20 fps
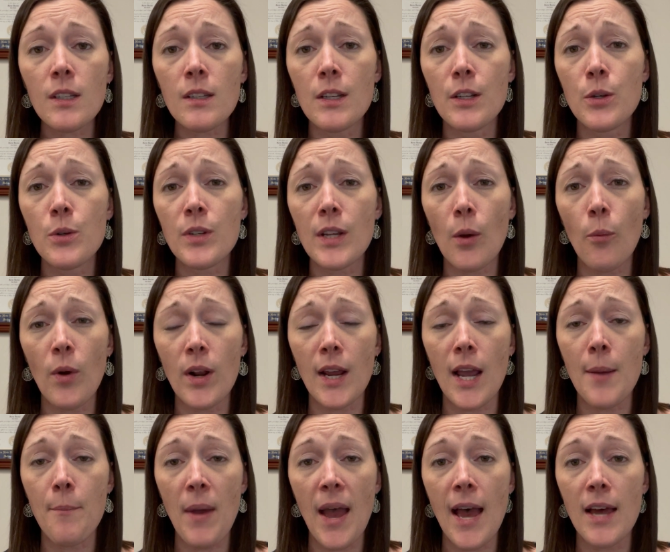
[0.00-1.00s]
and you say, when
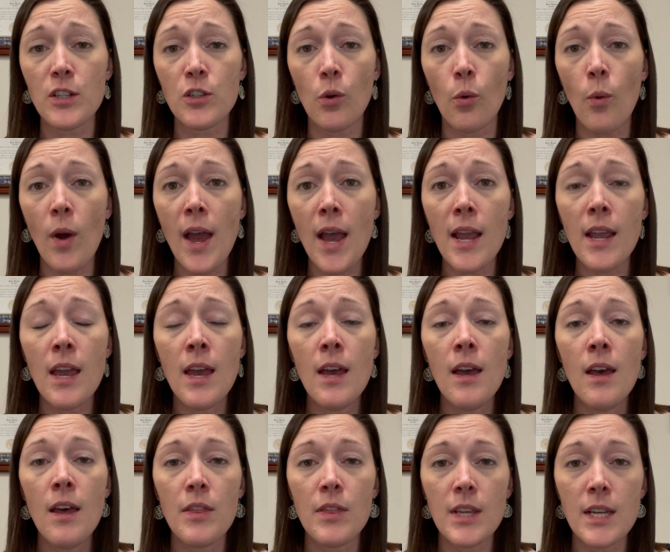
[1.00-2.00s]
I pass away,
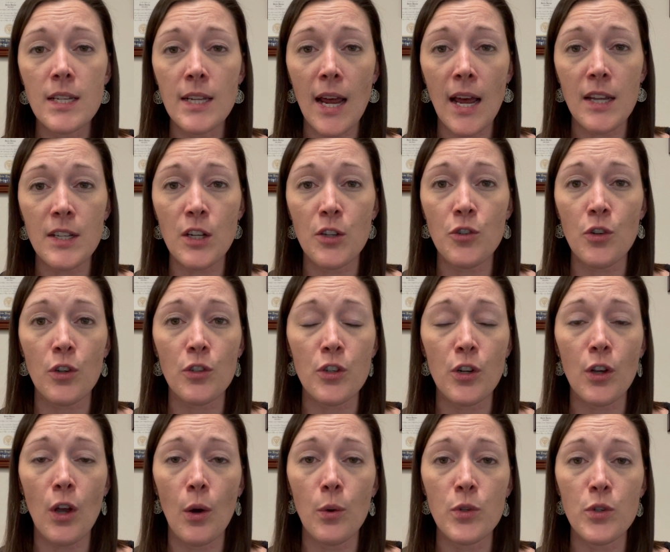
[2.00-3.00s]
these assets are to
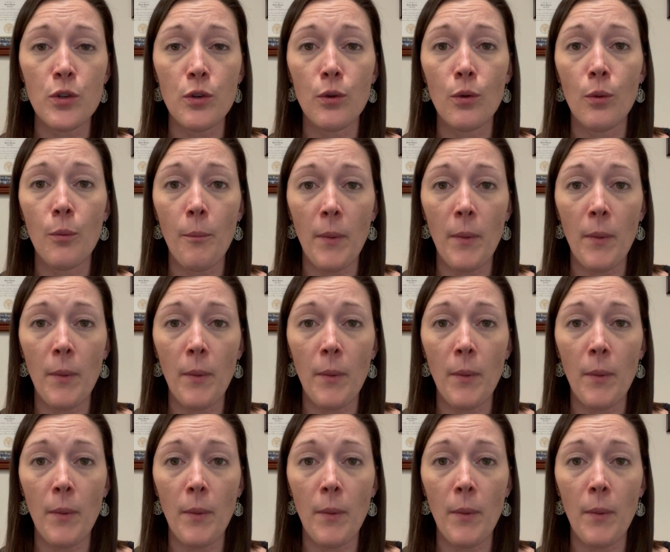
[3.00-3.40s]
go to